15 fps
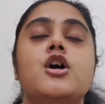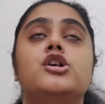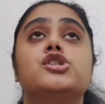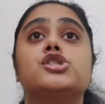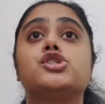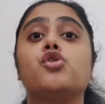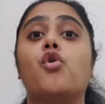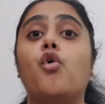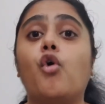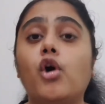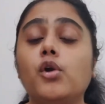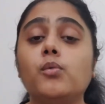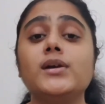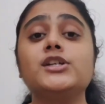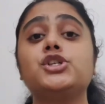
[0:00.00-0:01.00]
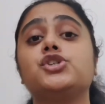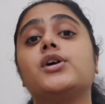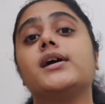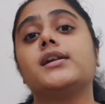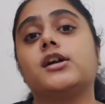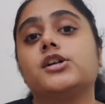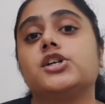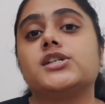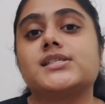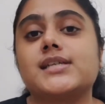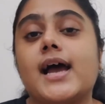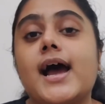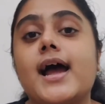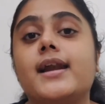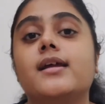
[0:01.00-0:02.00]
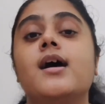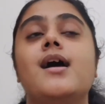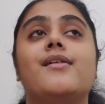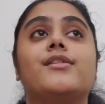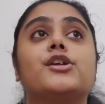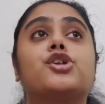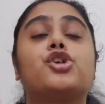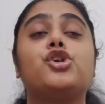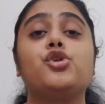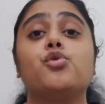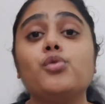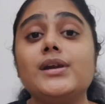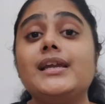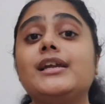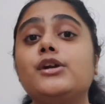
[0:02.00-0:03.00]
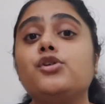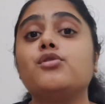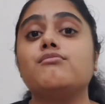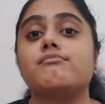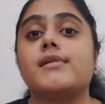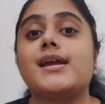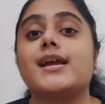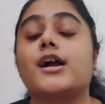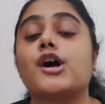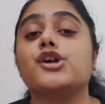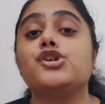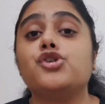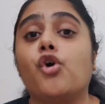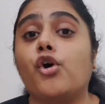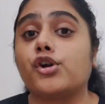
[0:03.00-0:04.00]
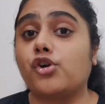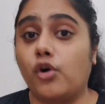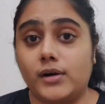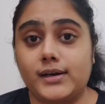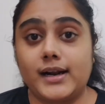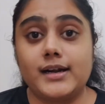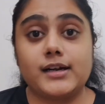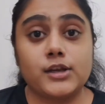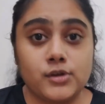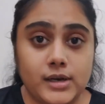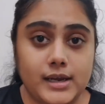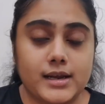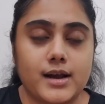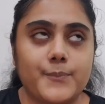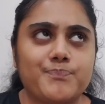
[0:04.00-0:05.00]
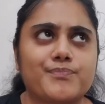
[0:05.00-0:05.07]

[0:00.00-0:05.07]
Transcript: So always try and understand that you need to make your content unique.